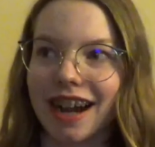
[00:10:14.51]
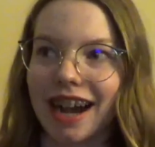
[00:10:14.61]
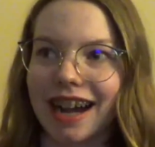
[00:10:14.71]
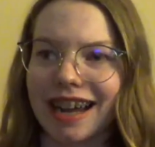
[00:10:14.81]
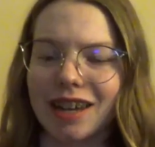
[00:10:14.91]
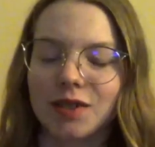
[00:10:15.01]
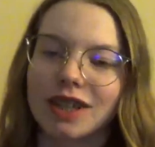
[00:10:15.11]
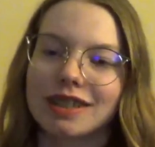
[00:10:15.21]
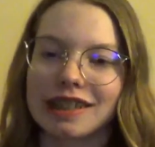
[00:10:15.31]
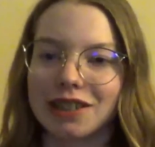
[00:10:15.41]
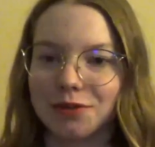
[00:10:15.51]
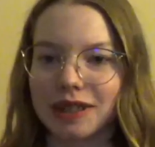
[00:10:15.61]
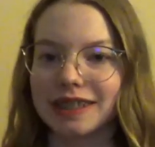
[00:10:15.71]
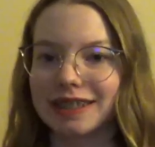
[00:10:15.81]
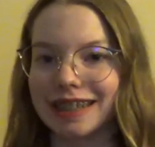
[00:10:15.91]
I have not done any
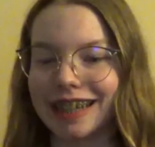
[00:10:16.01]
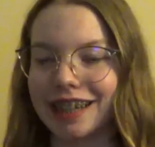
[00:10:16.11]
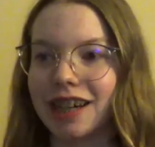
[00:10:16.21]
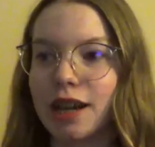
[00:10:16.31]
writing today,